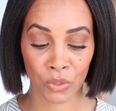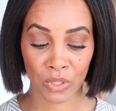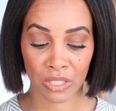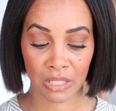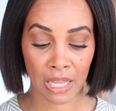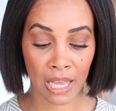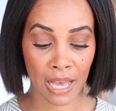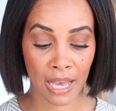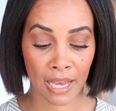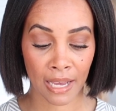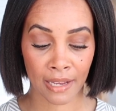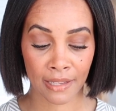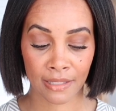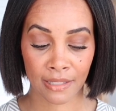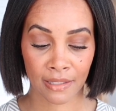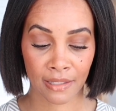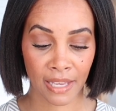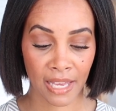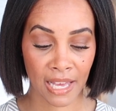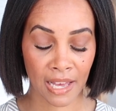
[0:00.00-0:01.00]

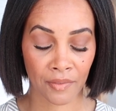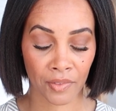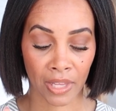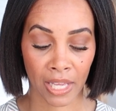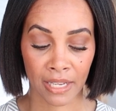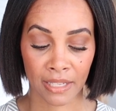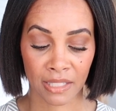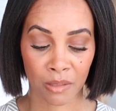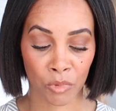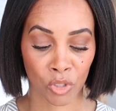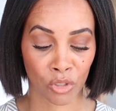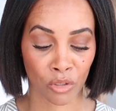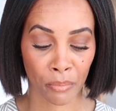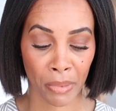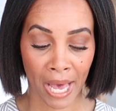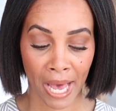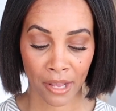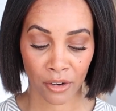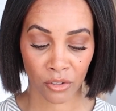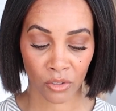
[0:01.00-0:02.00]
slides and they have like some little
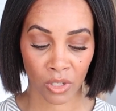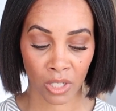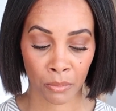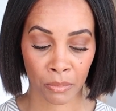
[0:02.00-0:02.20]
pattern on